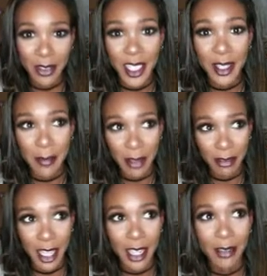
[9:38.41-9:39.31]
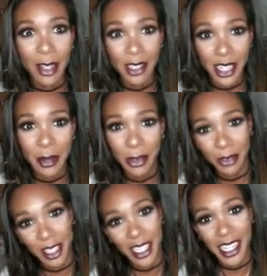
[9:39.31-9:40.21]
It's my favourite time of the
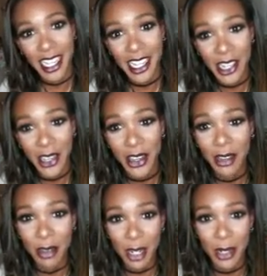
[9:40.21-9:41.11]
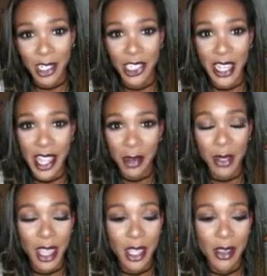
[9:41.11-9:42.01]
year, so I really want to share that
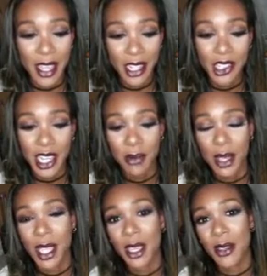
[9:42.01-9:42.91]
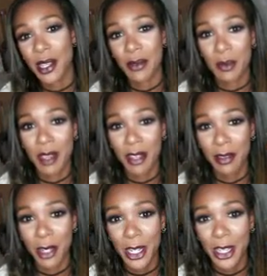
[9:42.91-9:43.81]
with you and share with you some of my
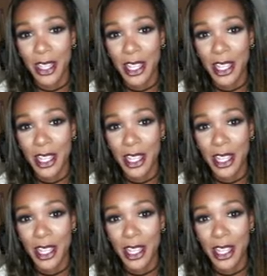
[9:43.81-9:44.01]
favourite looks.